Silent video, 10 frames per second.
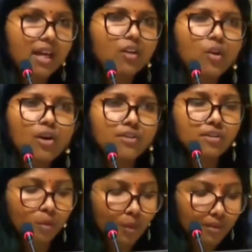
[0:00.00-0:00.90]
across
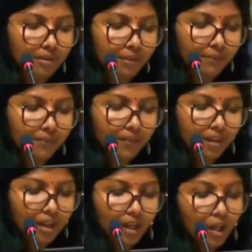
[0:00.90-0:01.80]
the world,
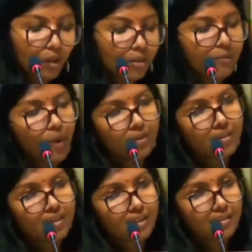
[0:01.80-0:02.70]
whose
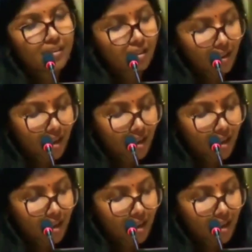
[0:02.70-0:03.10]
policies